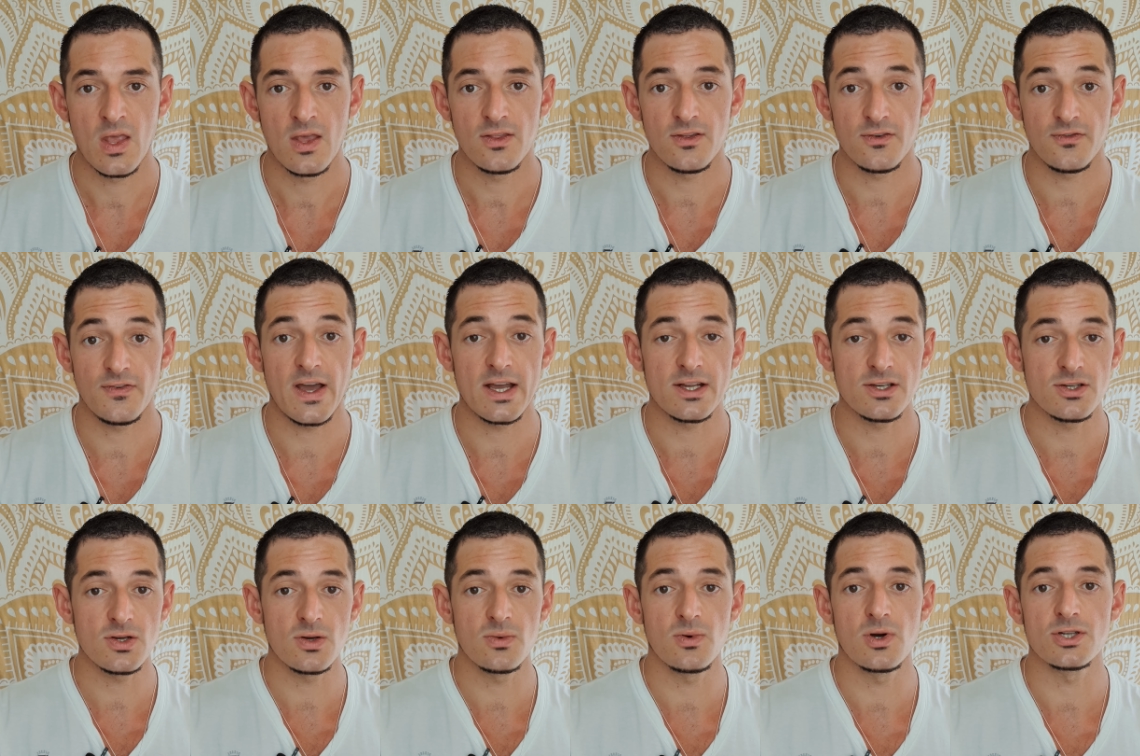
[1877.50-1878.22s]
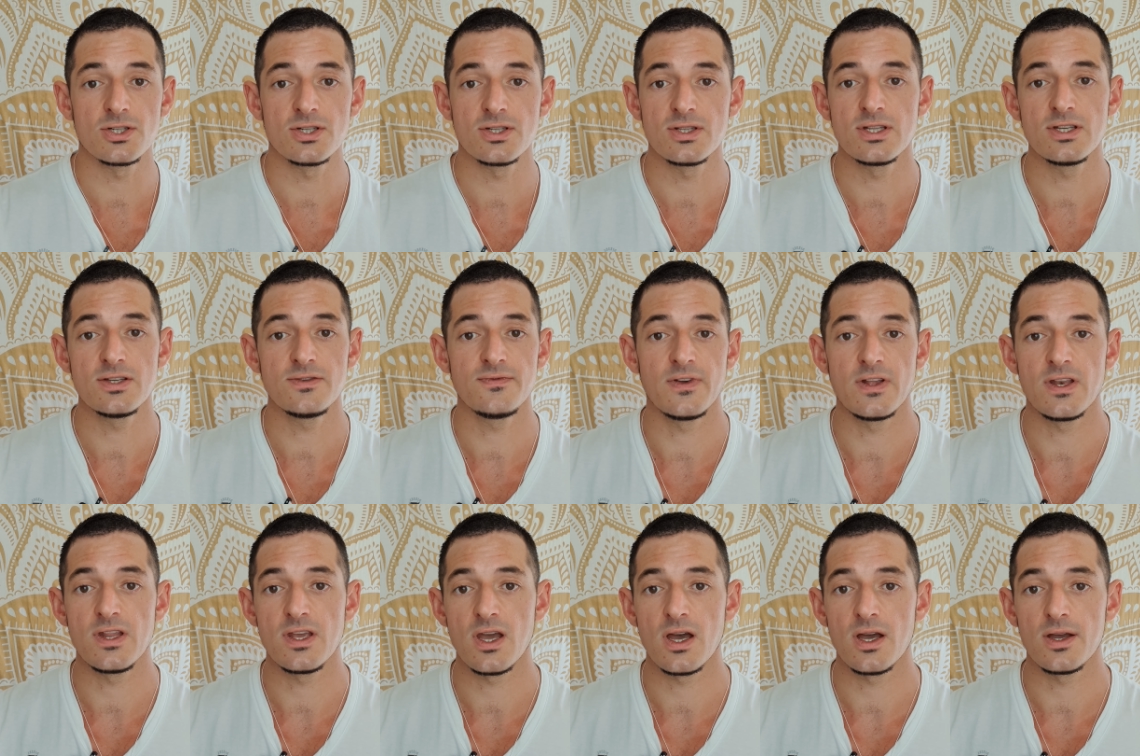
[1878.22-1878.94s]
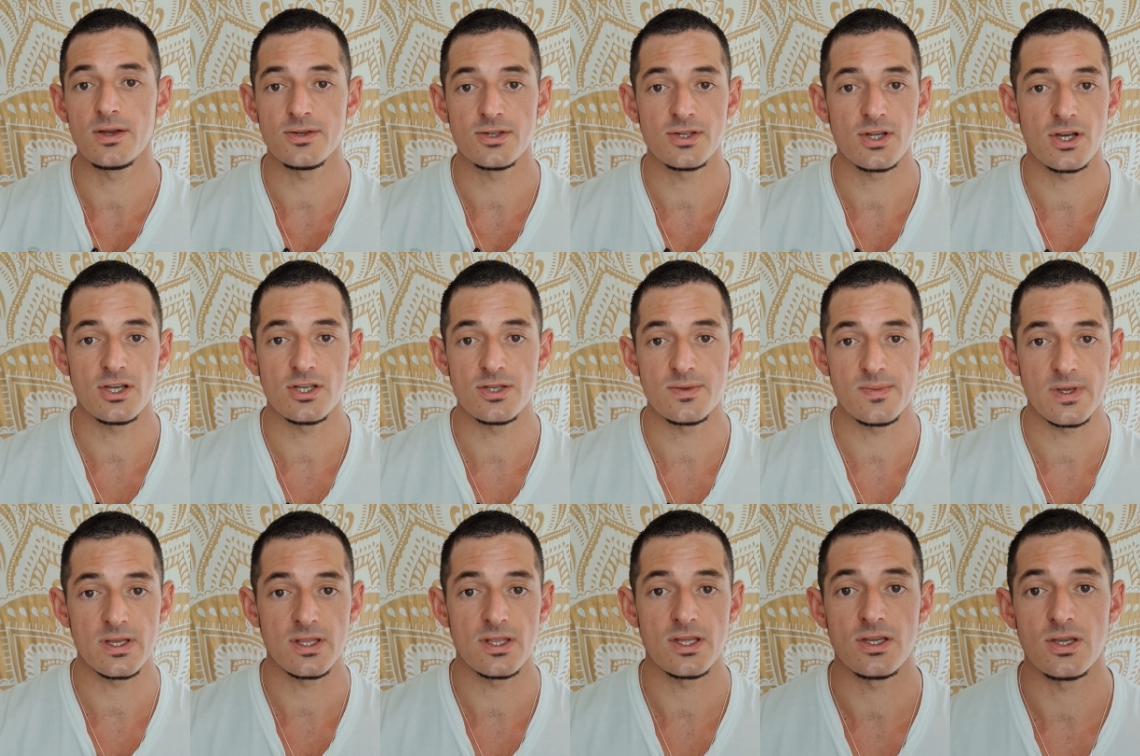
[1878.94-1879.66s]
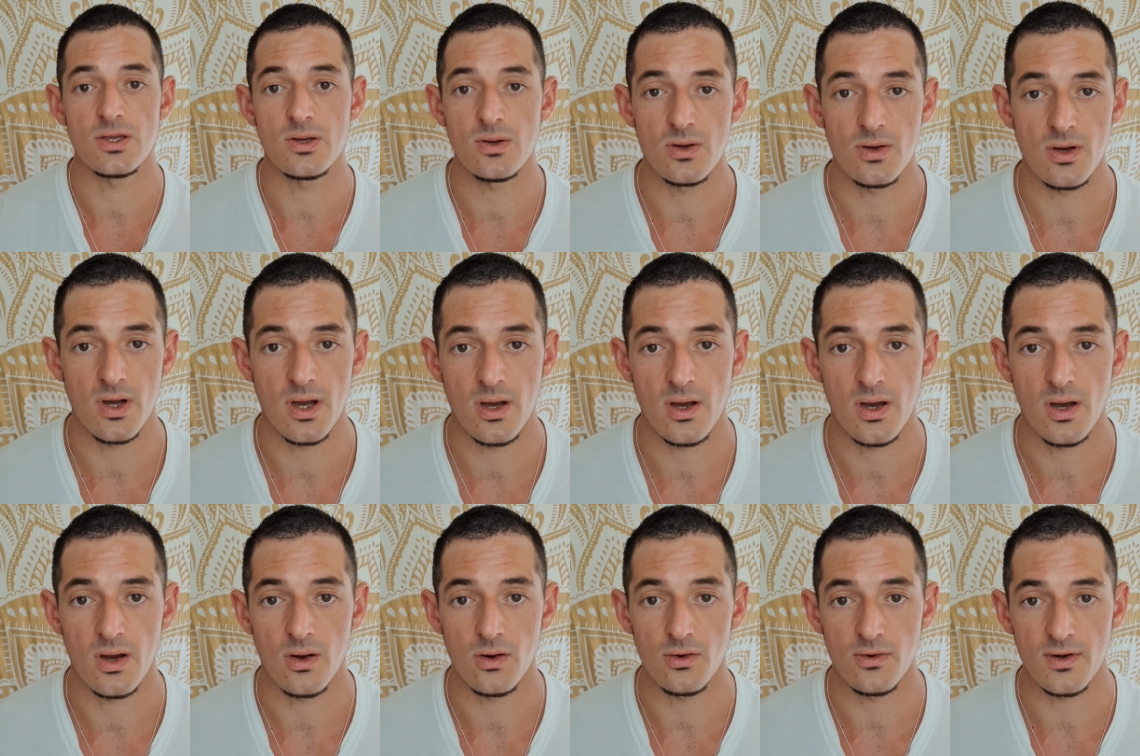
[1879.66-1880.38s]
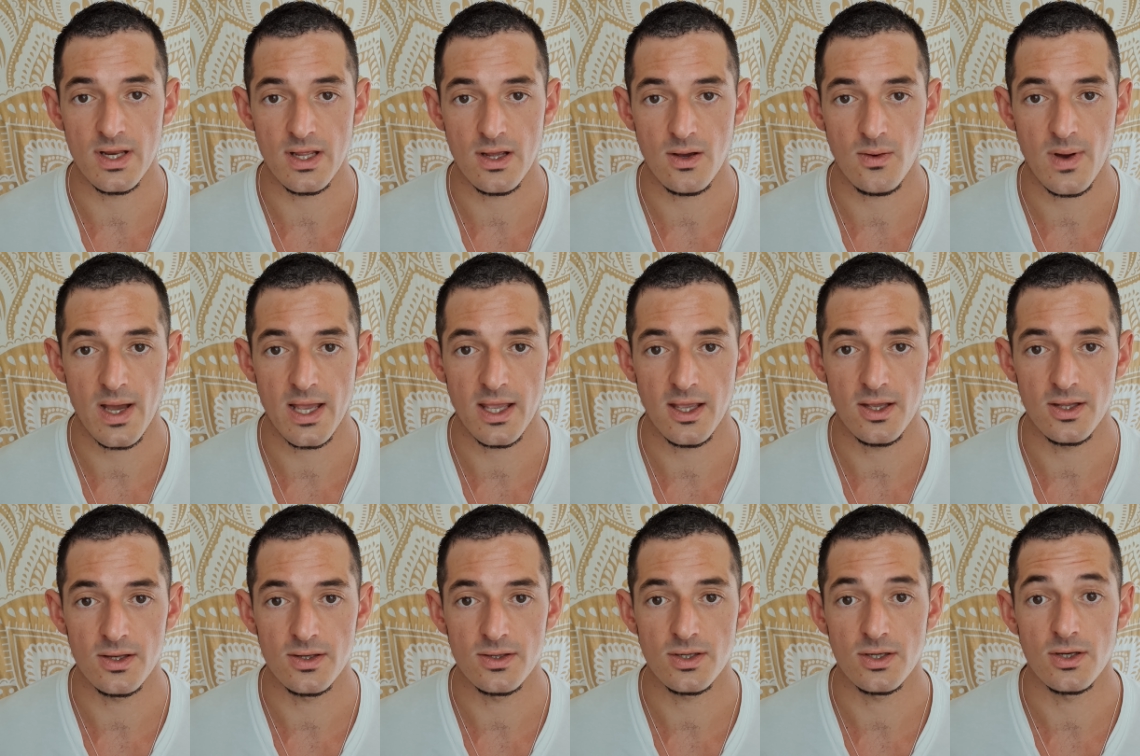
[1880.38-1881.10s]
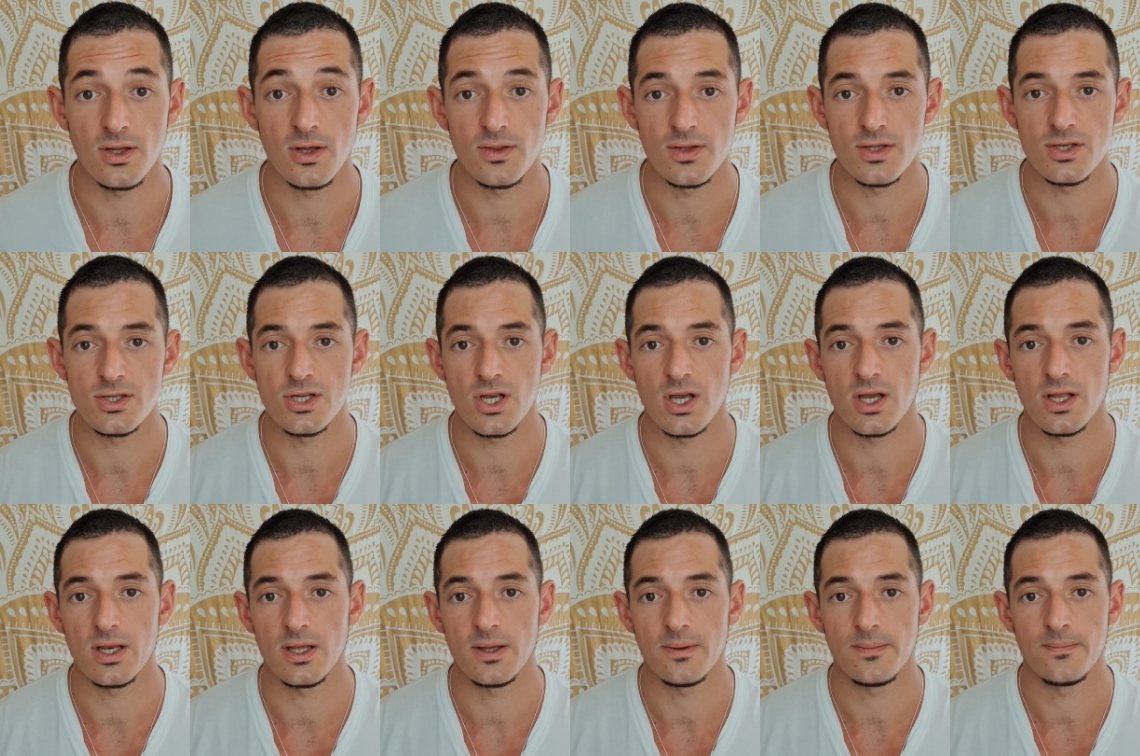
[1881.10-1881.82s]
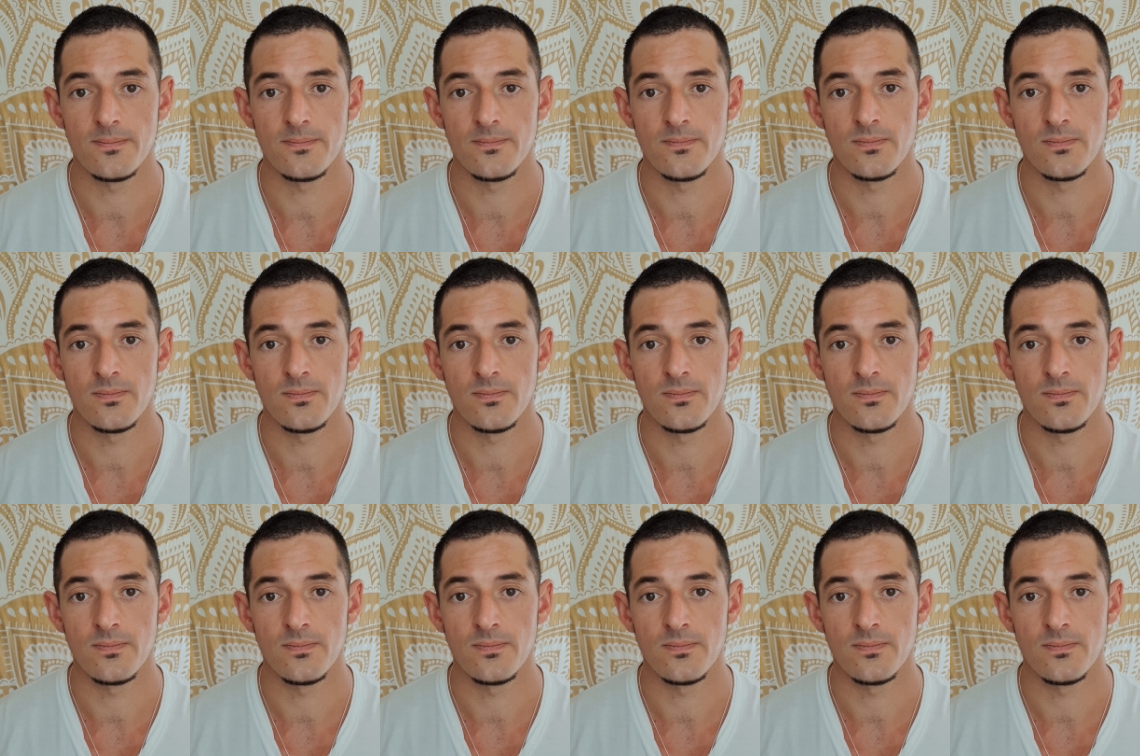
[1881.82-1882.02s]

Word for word: The fact you're watching this video shows me that you are already awakened and on the journey.